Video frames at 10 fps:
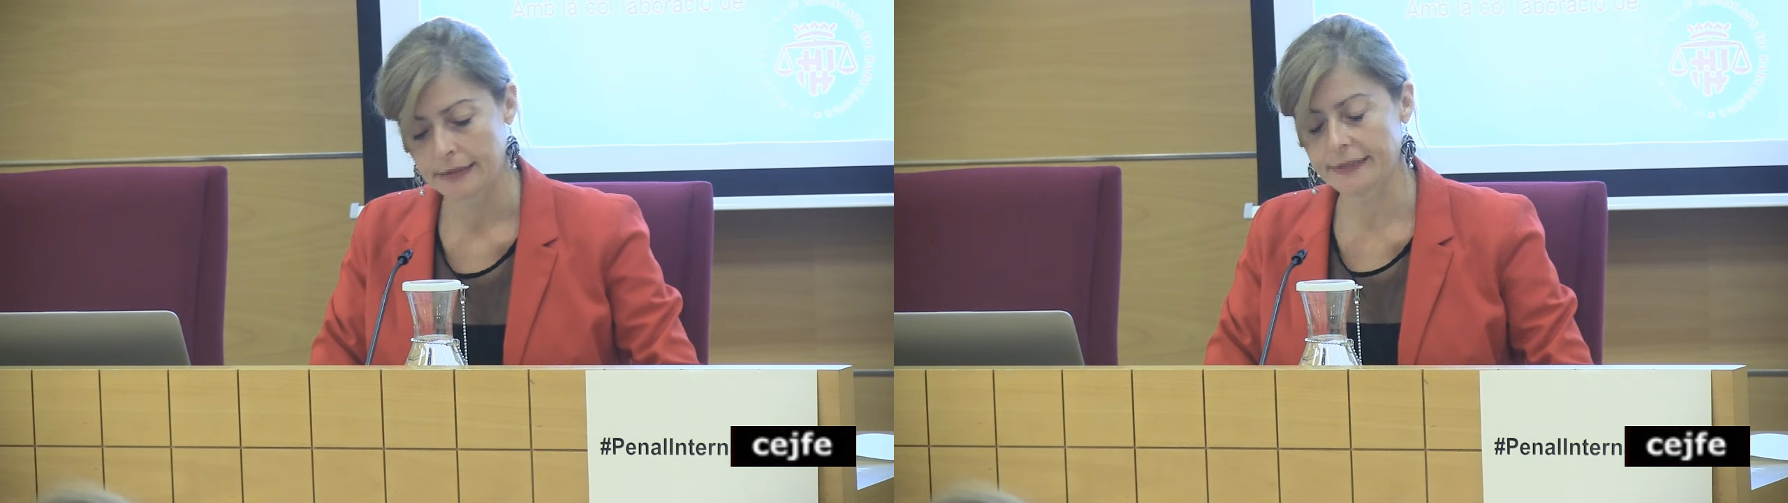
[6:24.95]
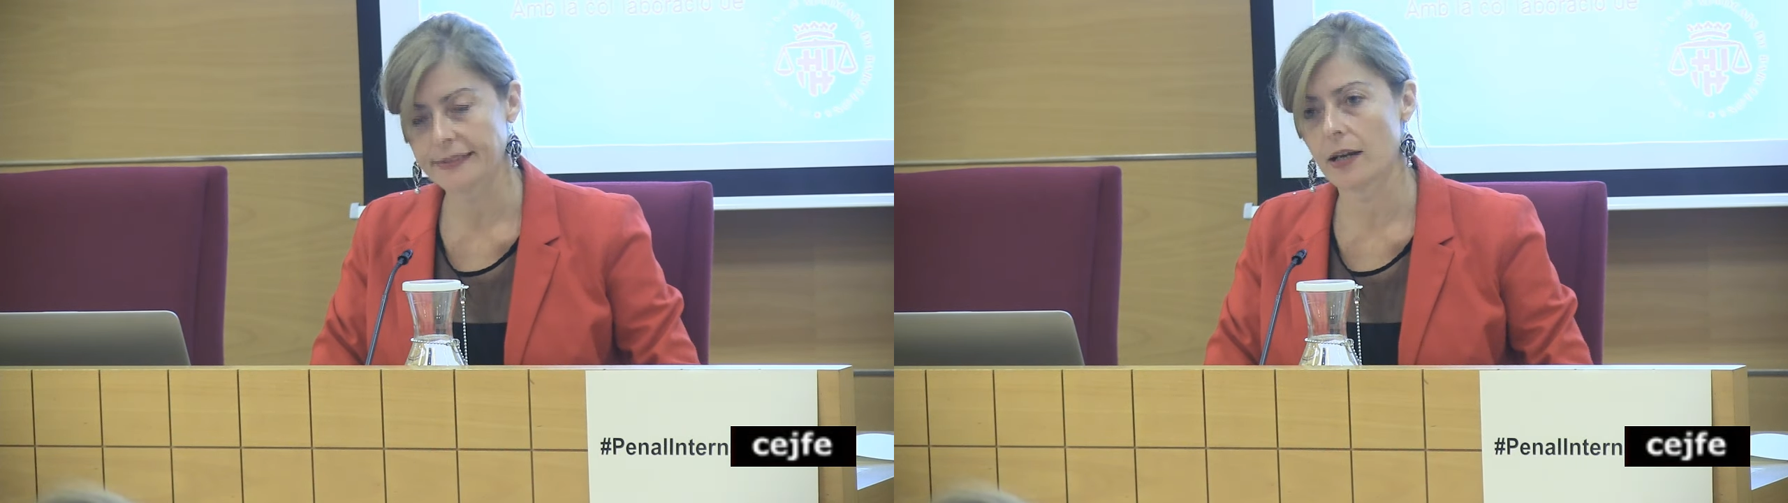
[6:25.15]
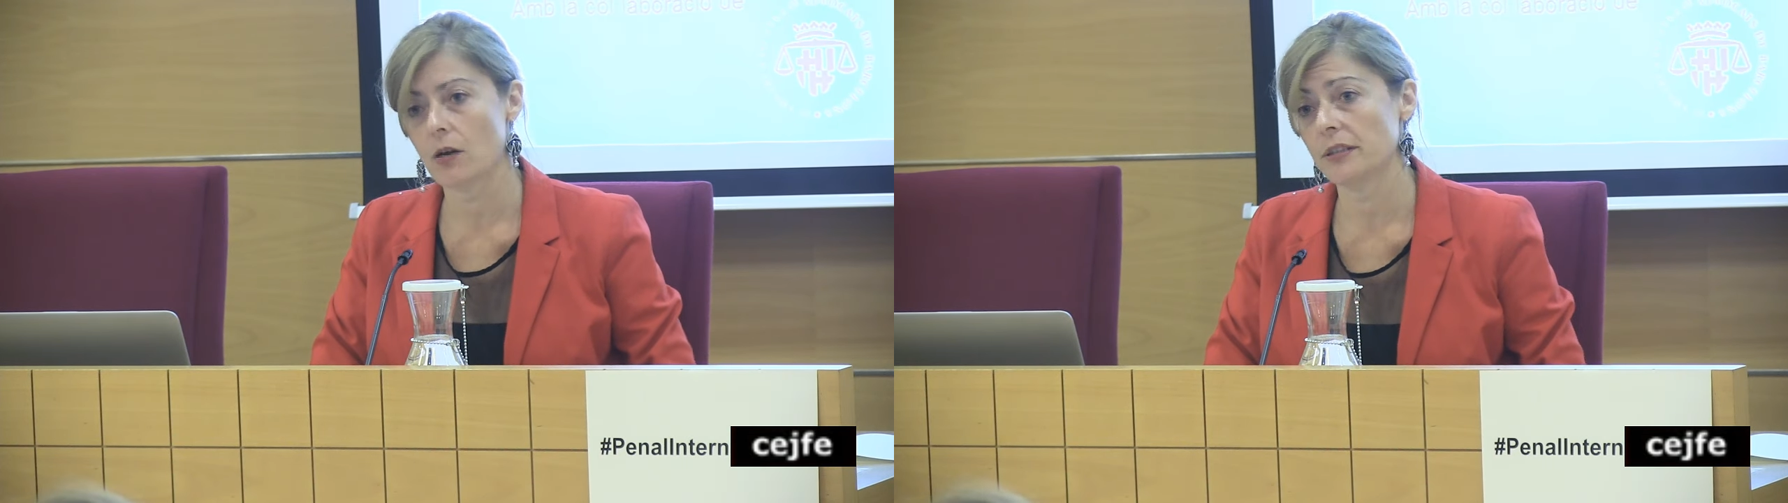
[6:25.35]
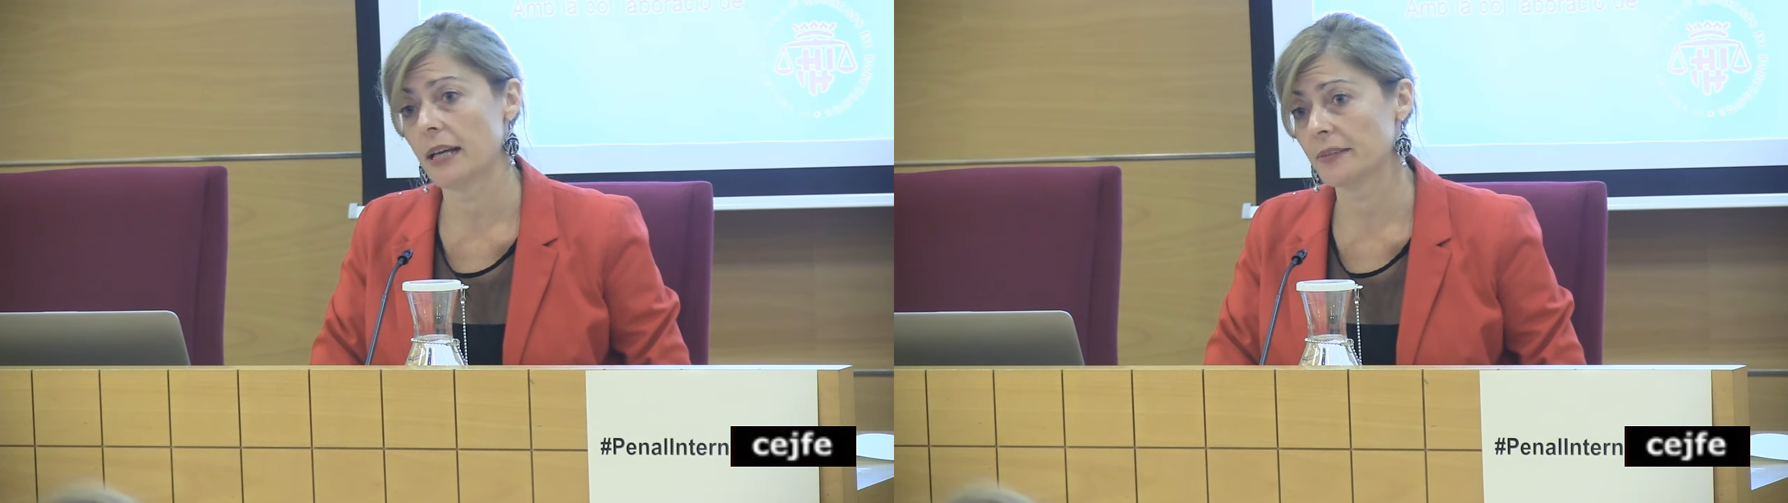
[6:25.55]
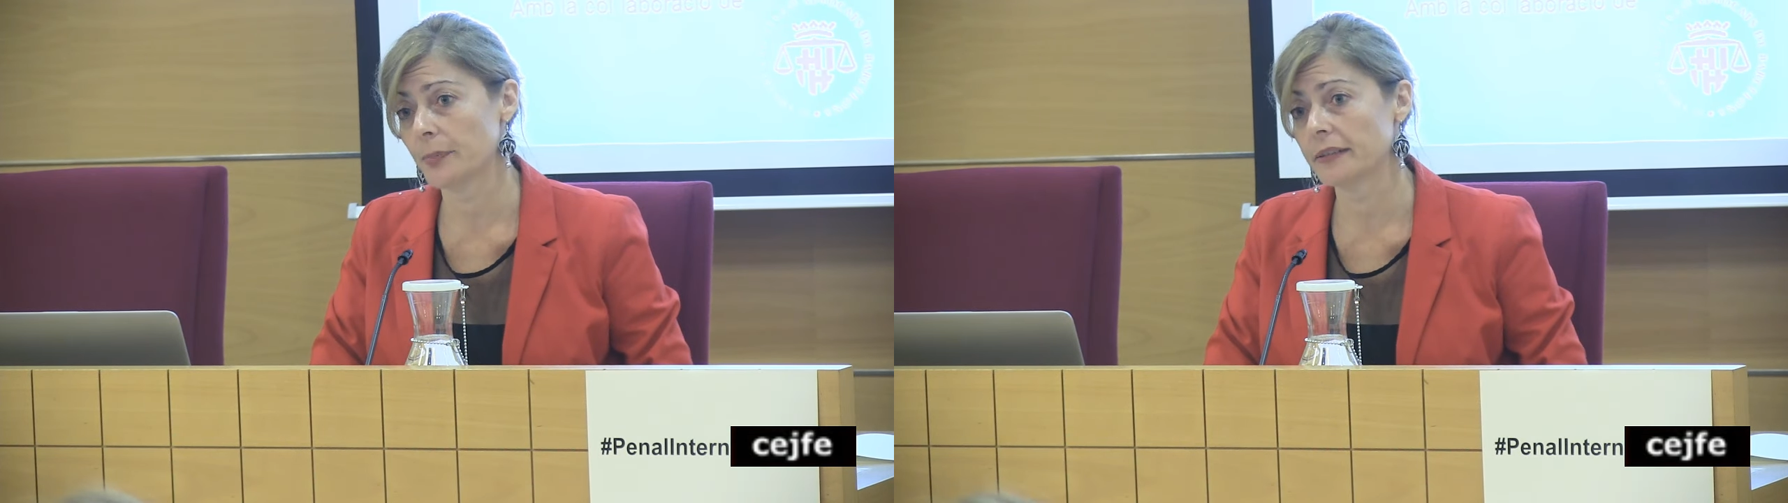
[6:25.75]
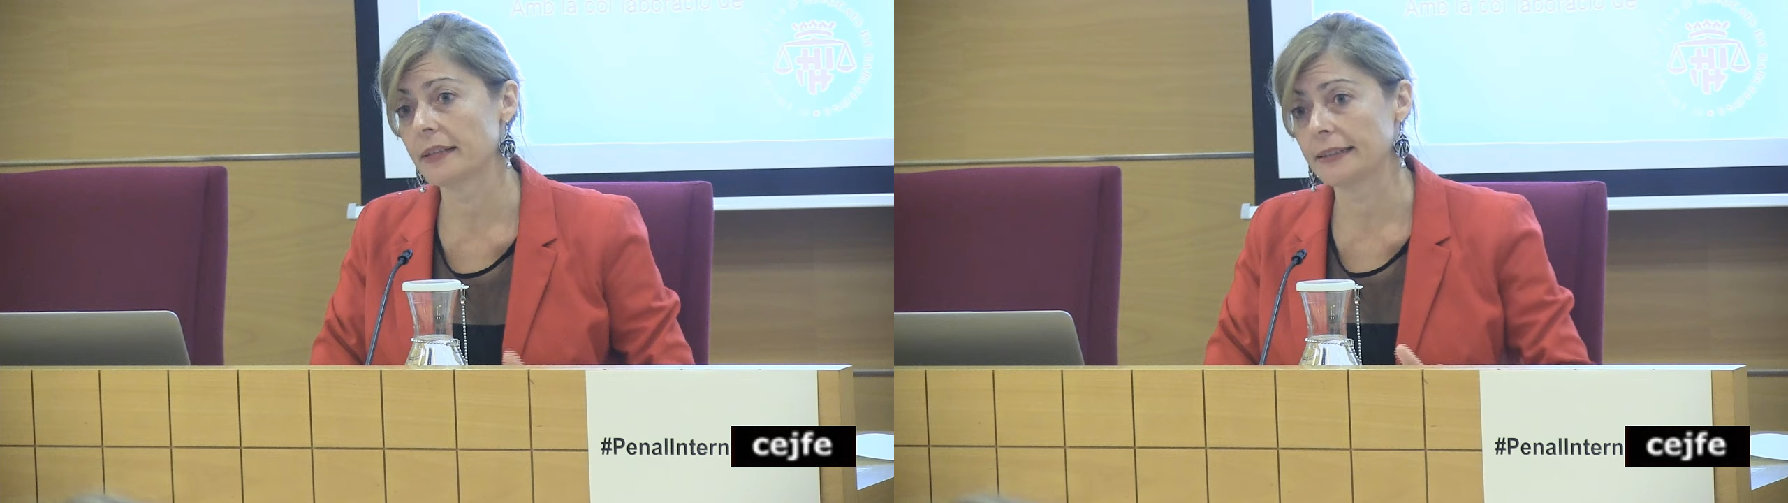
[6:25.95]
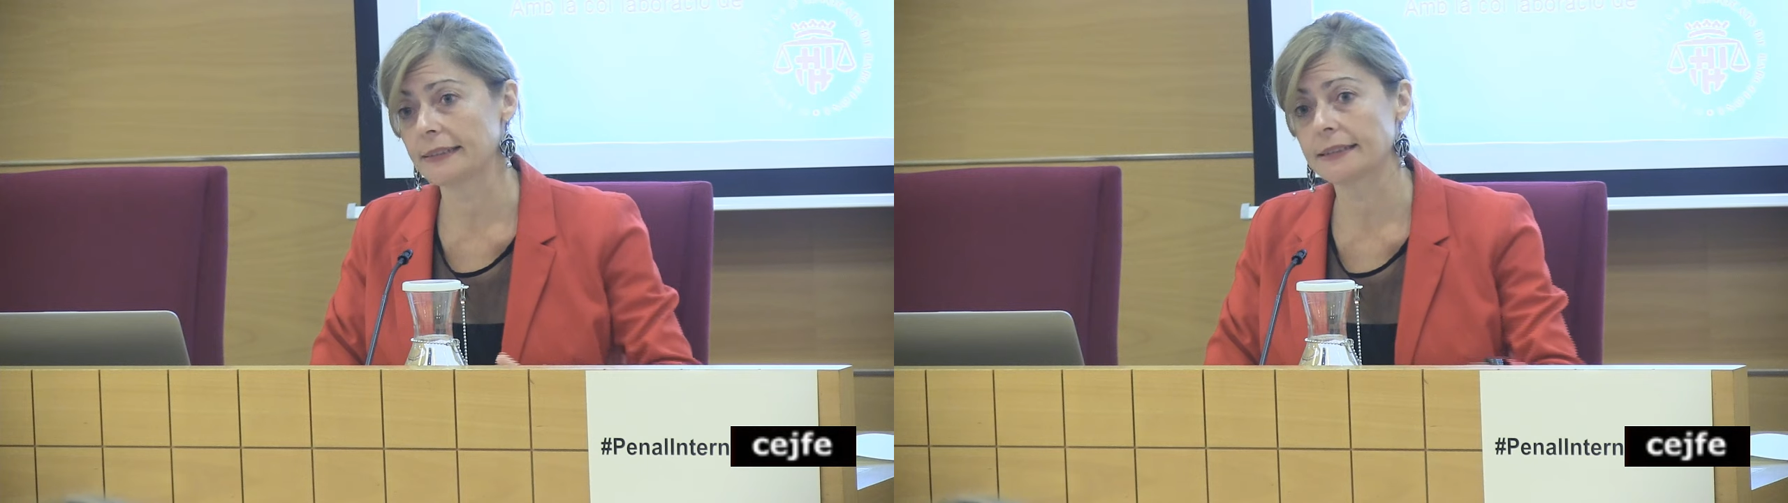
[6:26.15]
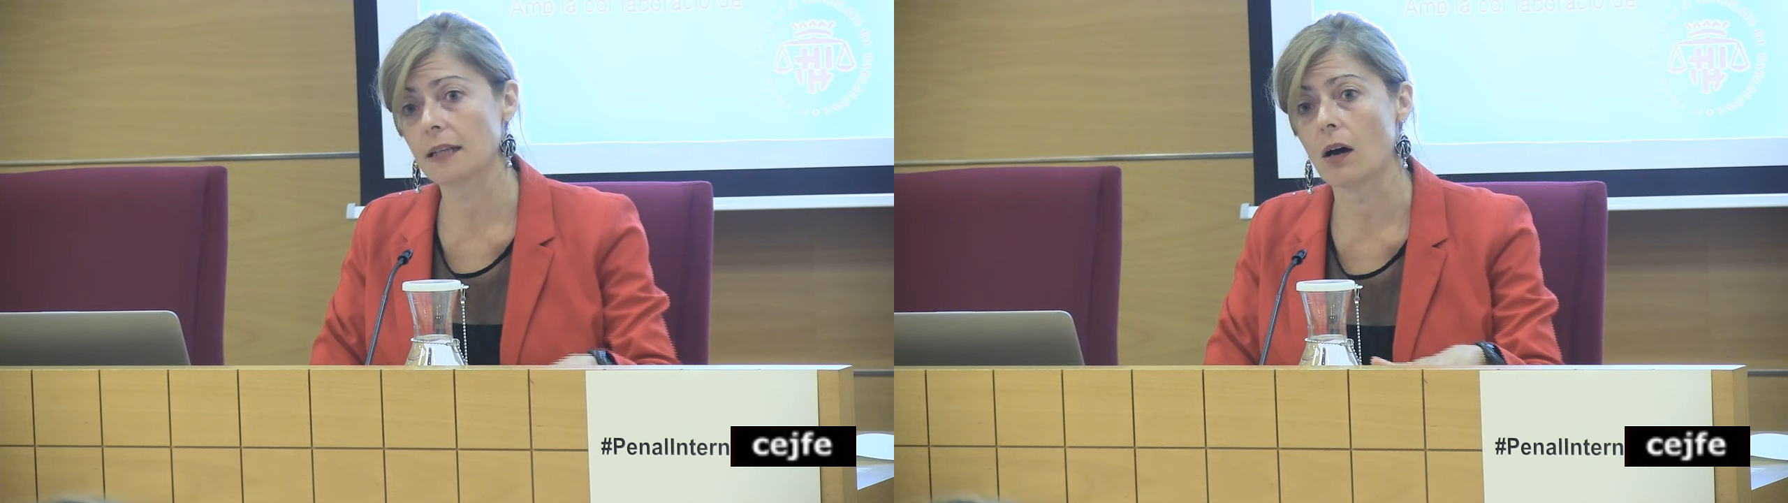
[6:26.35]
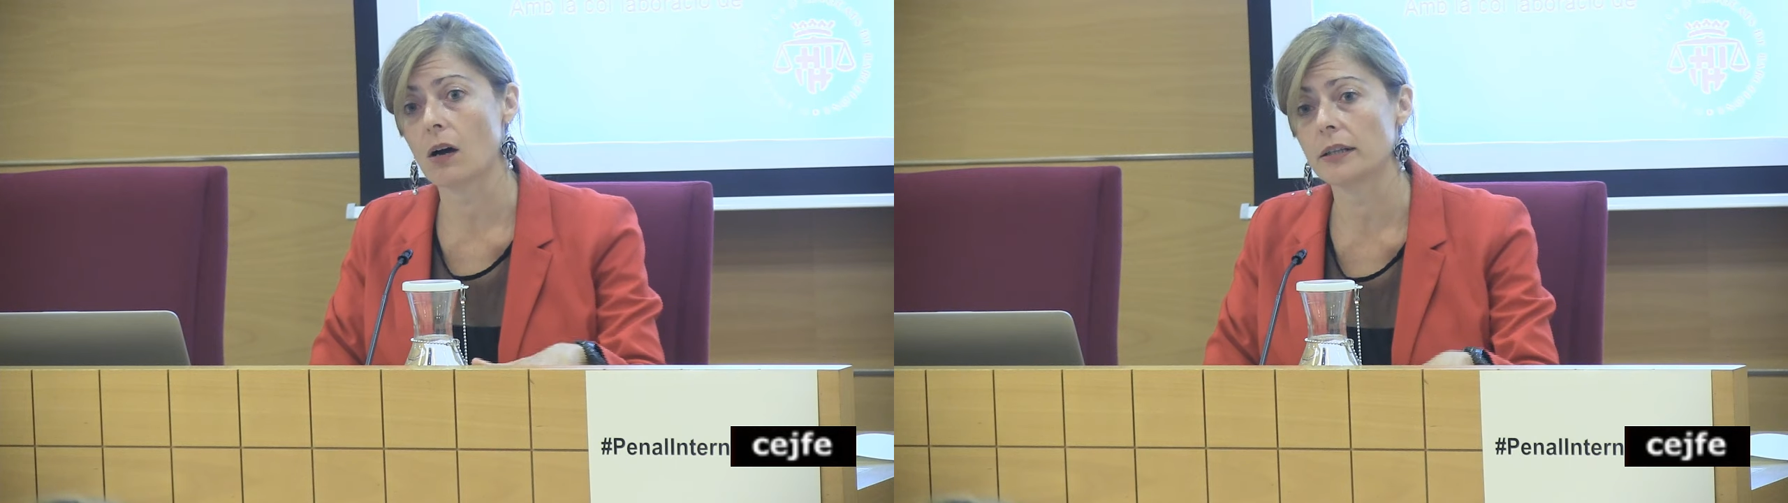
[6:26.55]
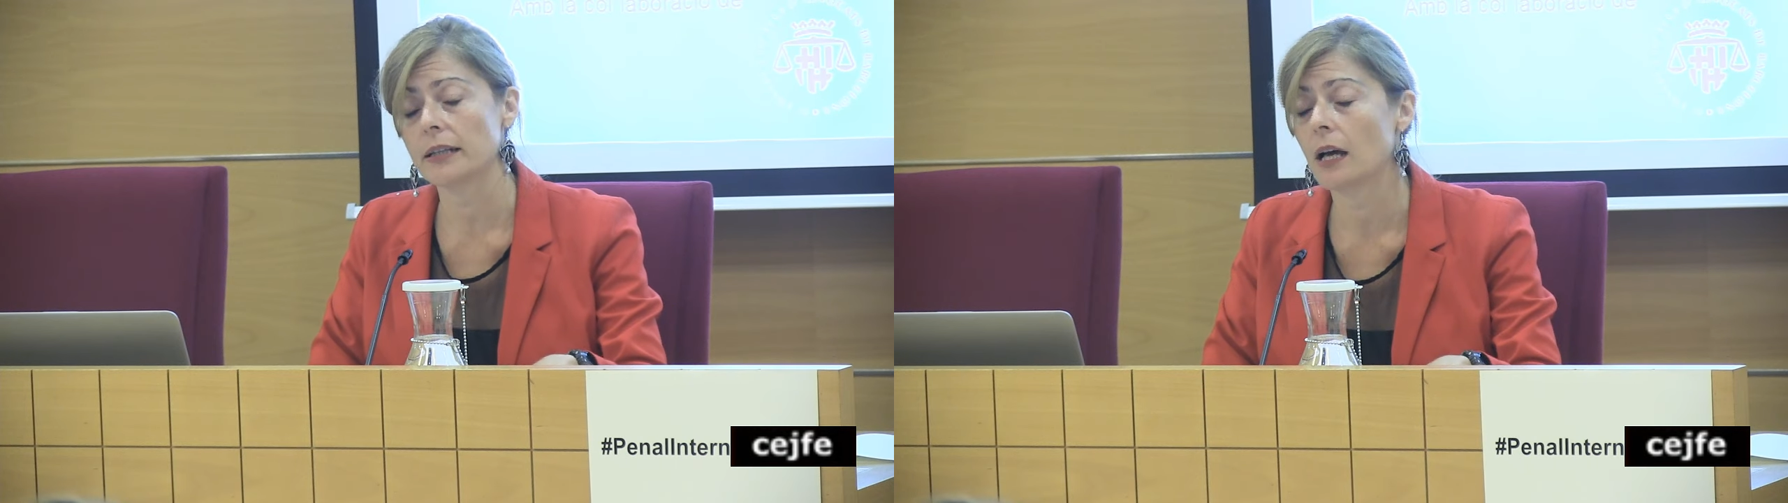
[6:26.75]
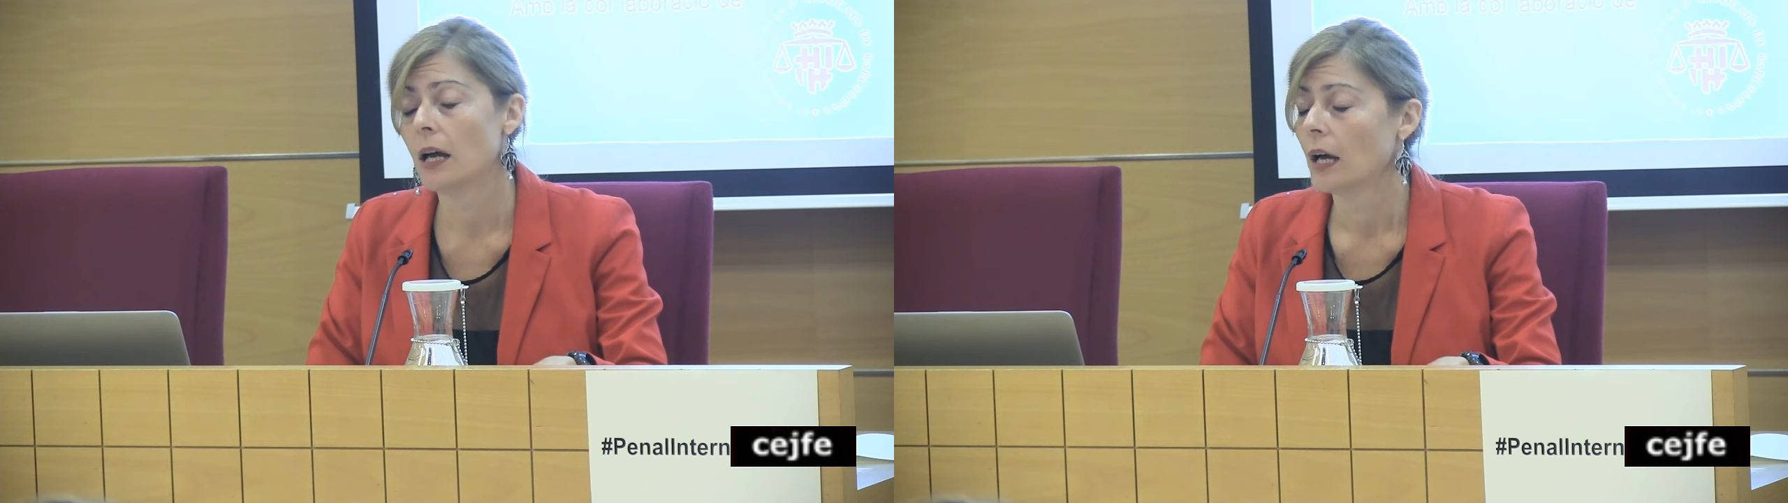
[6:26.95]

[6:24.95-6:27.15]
The second aspect is on